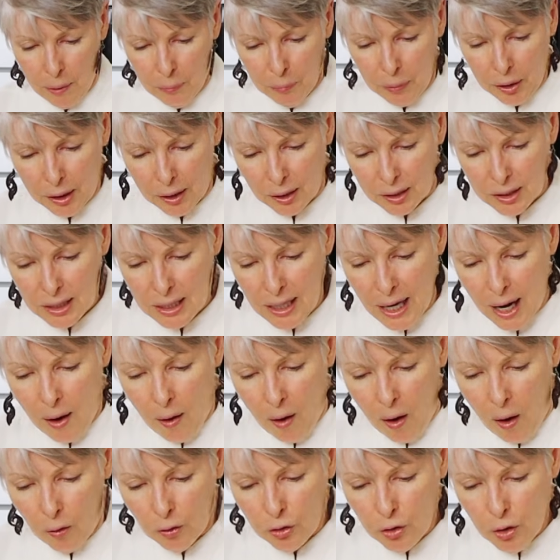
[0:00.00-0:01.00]
Because
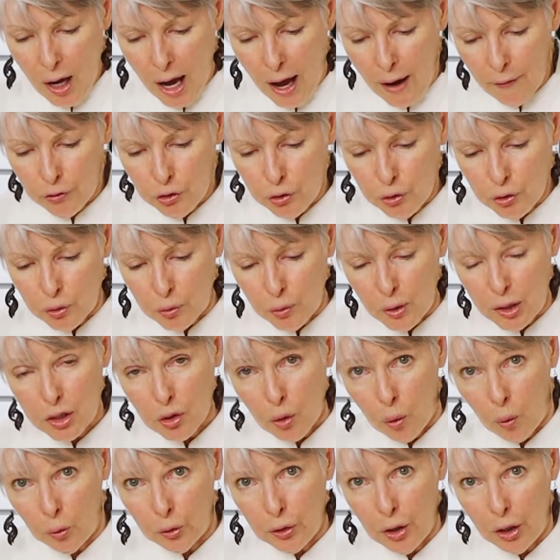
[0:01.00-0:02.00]
now all you have to do is
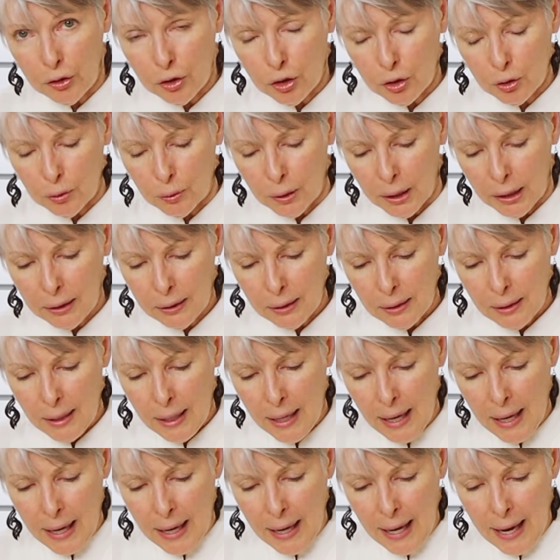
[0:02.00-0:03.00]
hold on to it
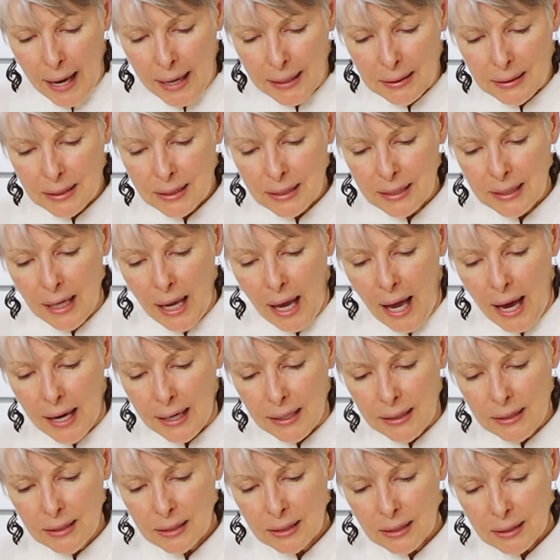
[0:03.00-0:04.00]
and
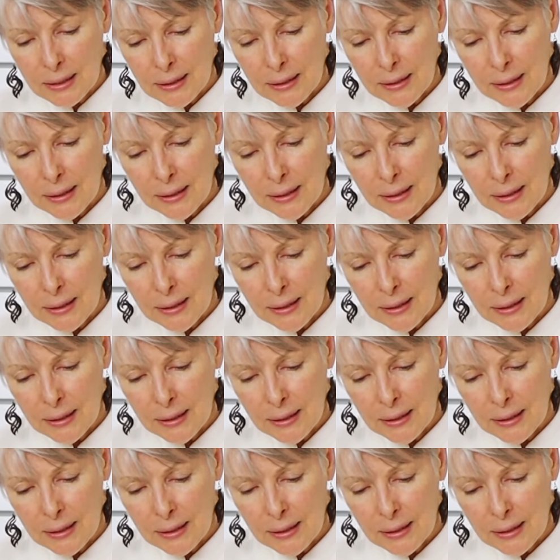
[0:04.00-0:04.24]
slice